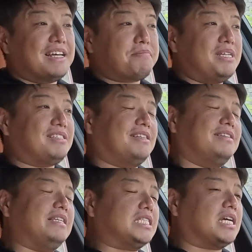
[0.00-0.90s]
That means
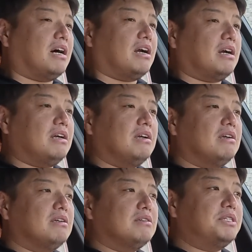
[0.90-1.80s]
that this car,
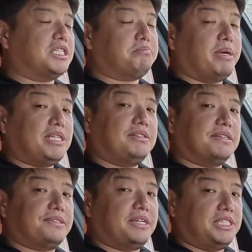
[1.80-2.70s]
which is based
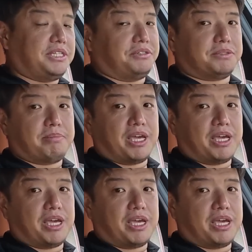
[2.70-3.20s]
on the 3 Series,